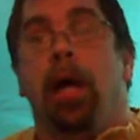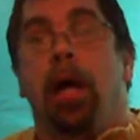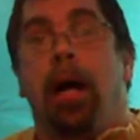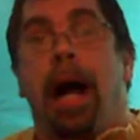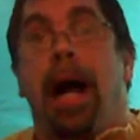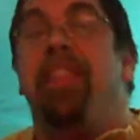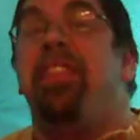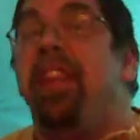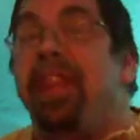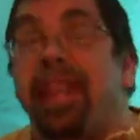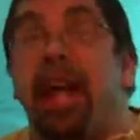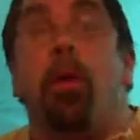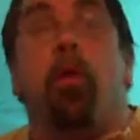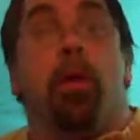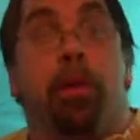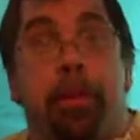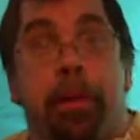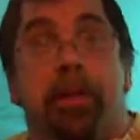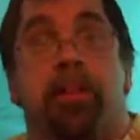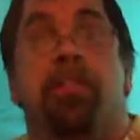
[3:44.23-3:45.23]
I think that would
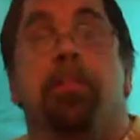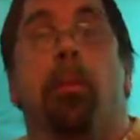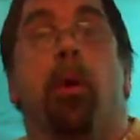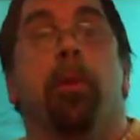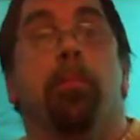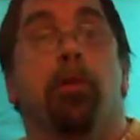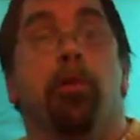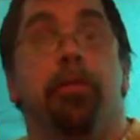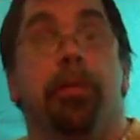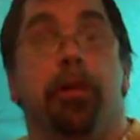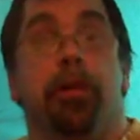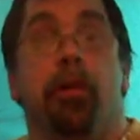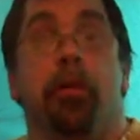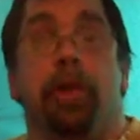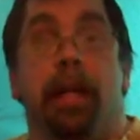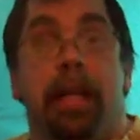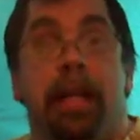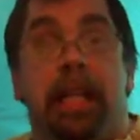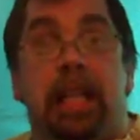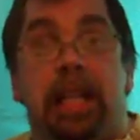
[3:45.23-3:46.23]
have been a smart move to do.
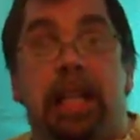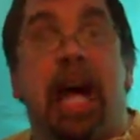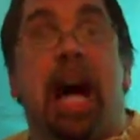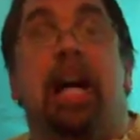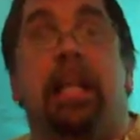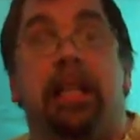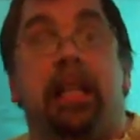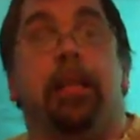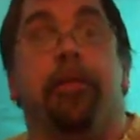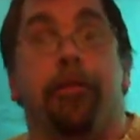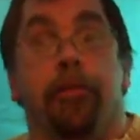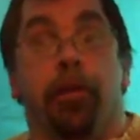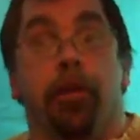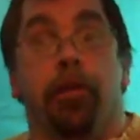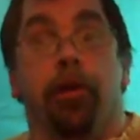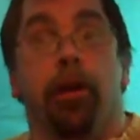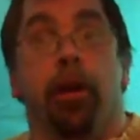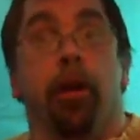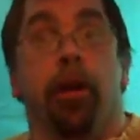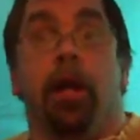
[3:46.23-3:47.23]
Then he locked in for
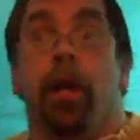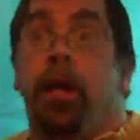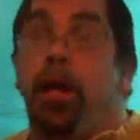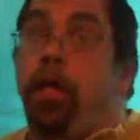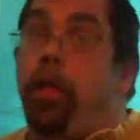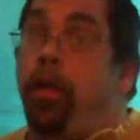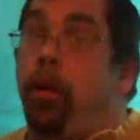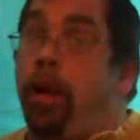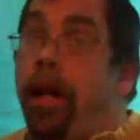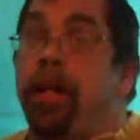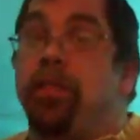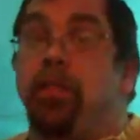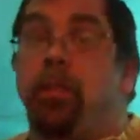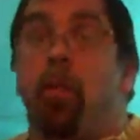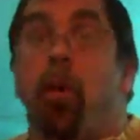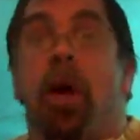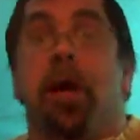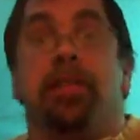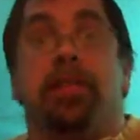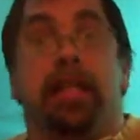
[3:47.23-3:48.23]
sure. As
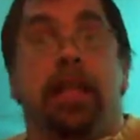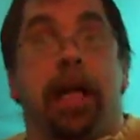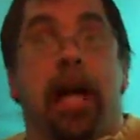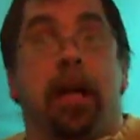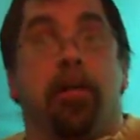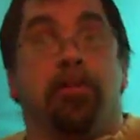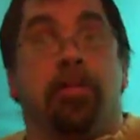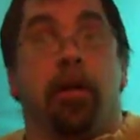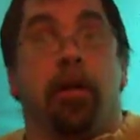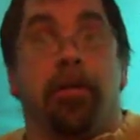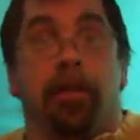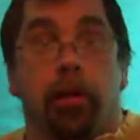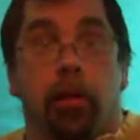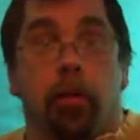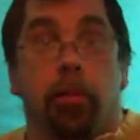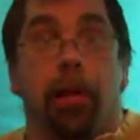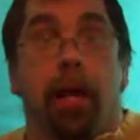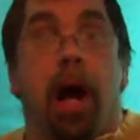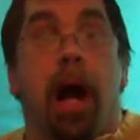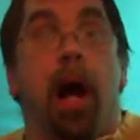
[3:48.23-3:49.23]
it was, he got himself in a
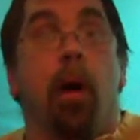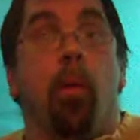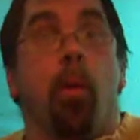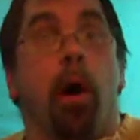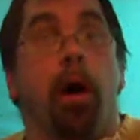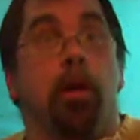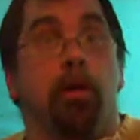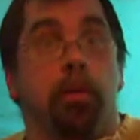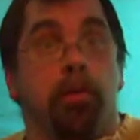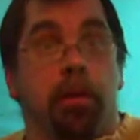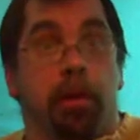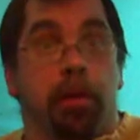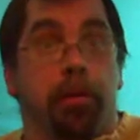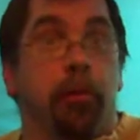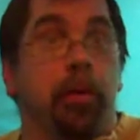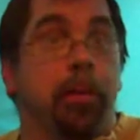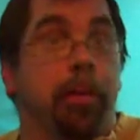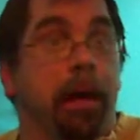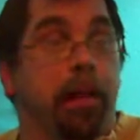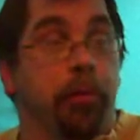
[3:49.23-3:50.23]
little bit of hot water with a
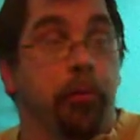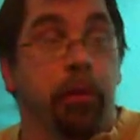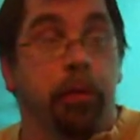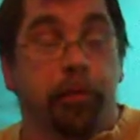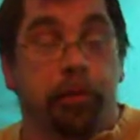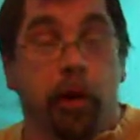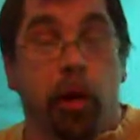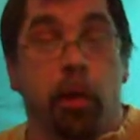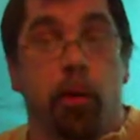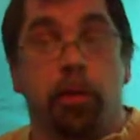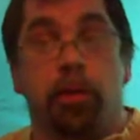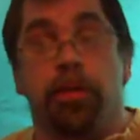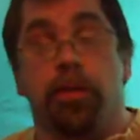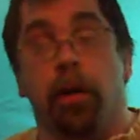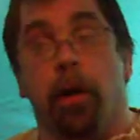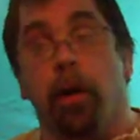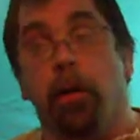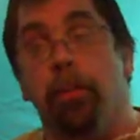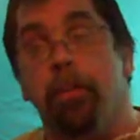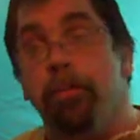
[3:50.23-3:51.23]
3-by-3 vote.
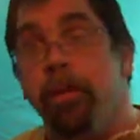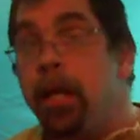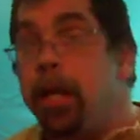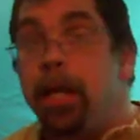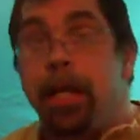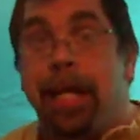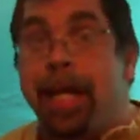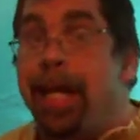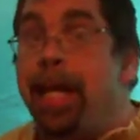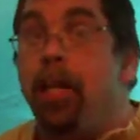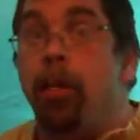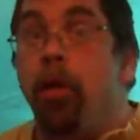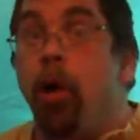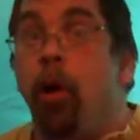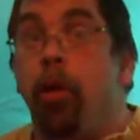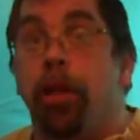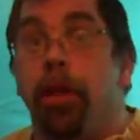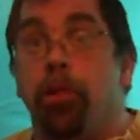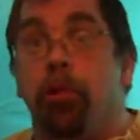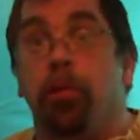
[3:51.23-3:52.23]
So he didn't
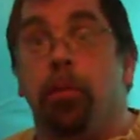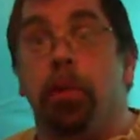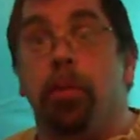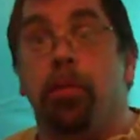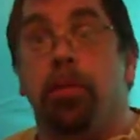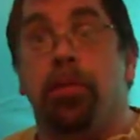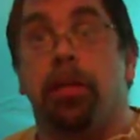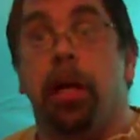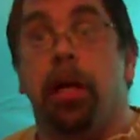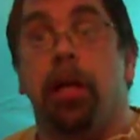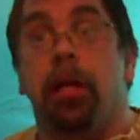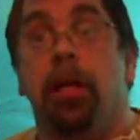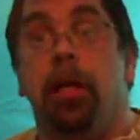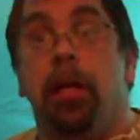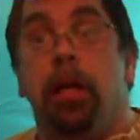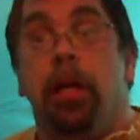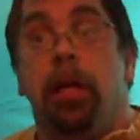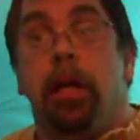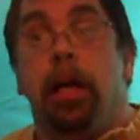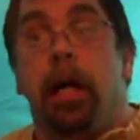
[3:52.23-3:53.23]
know that Julie was going to
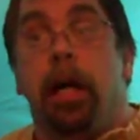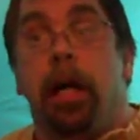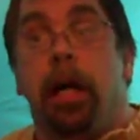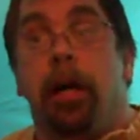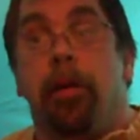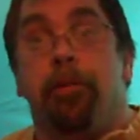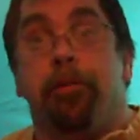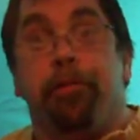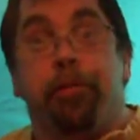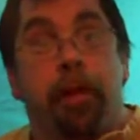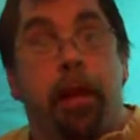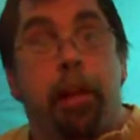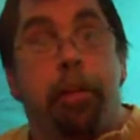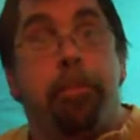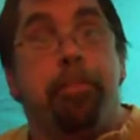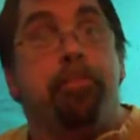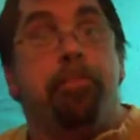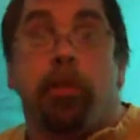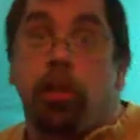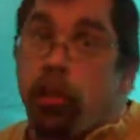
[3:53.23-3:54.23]
flip.
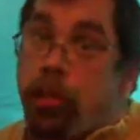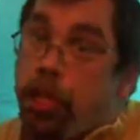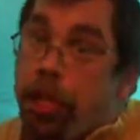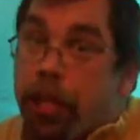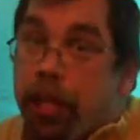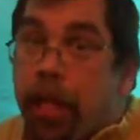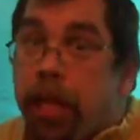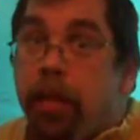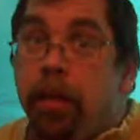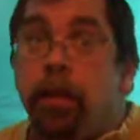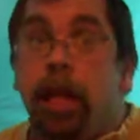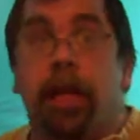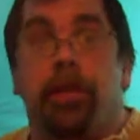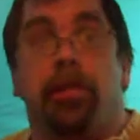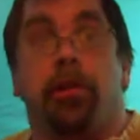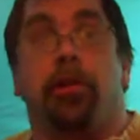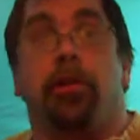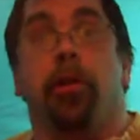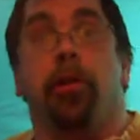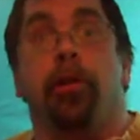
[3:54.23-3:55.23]
She didn't,
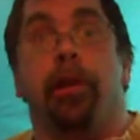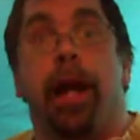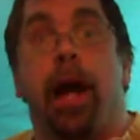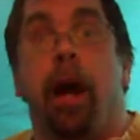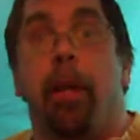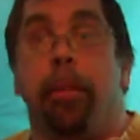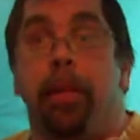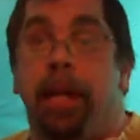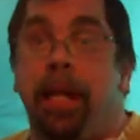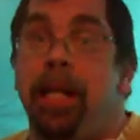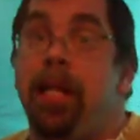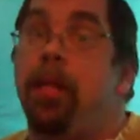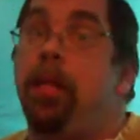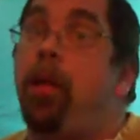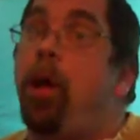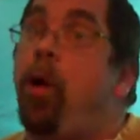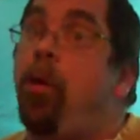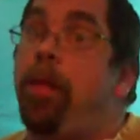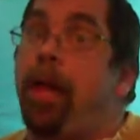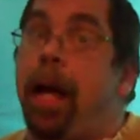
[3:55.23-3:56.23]
as it turned out, but he didn't
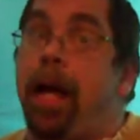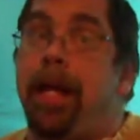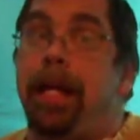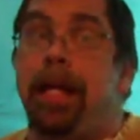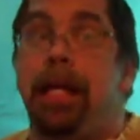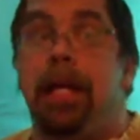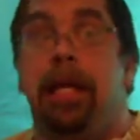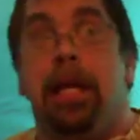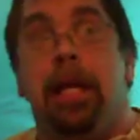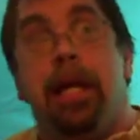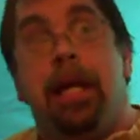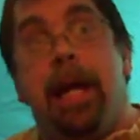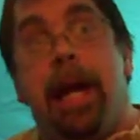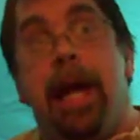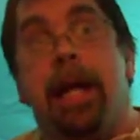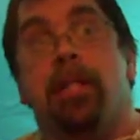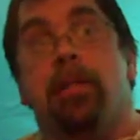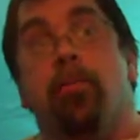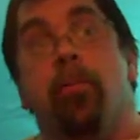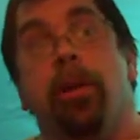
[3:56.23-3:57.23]
know that. He
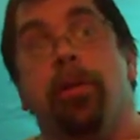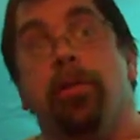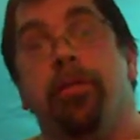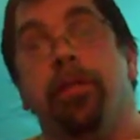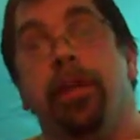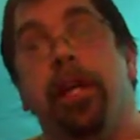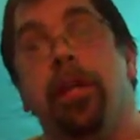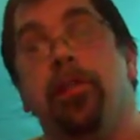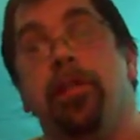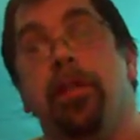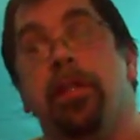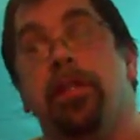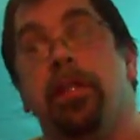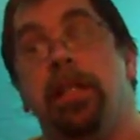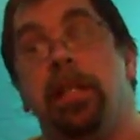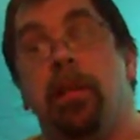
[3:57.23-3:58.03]
had some reservations.